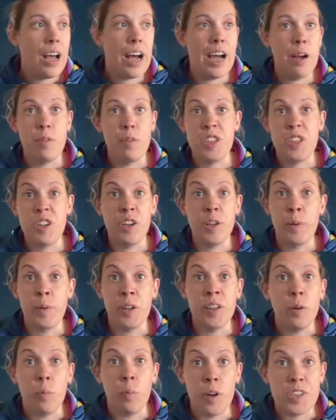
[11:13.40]
I was the only
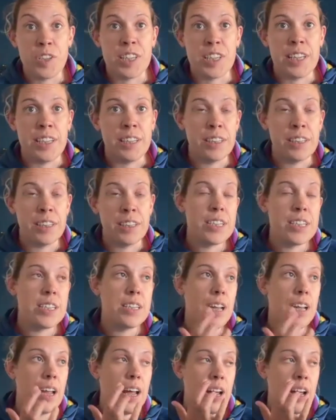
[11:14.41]
one that wasn't,
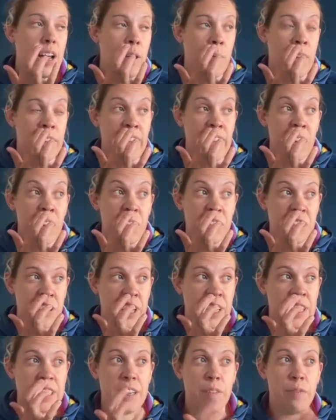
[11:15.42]
and that was
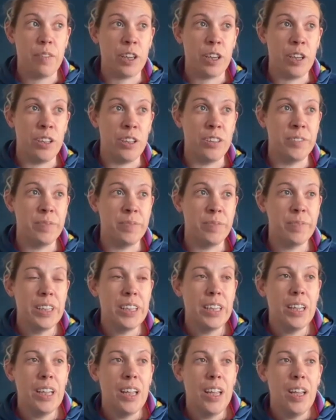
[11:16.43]
quite difficult
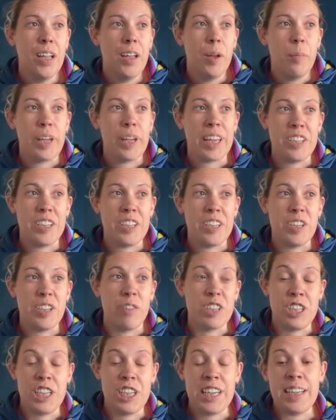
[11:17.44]
because
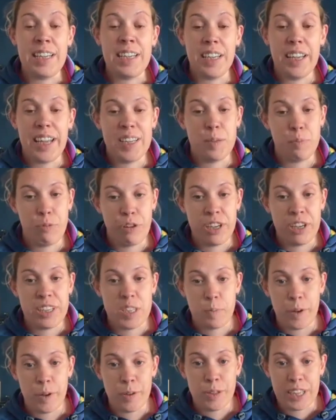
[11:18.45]
obviously she is
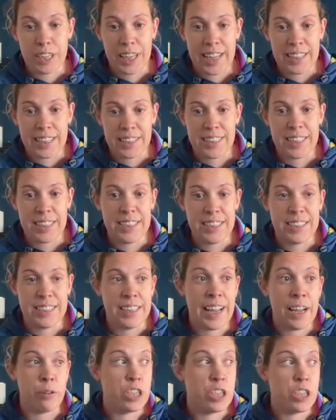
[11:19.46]
predisposed to cancers, and
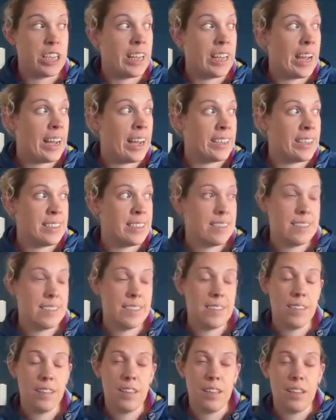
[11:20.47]
now she
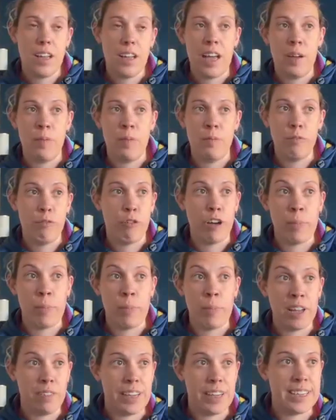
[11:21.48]
has 3
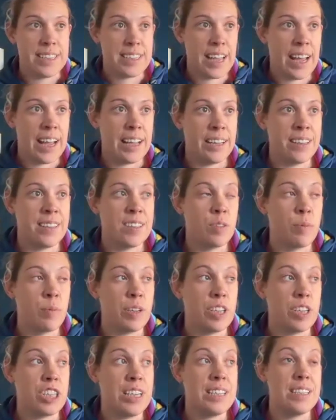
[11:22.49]
monthly scans,
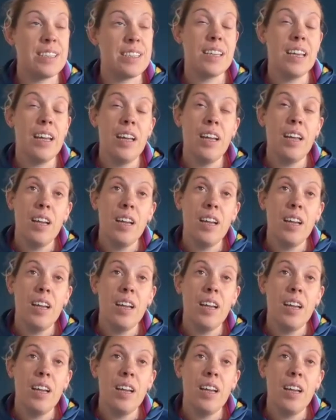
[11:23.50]
which is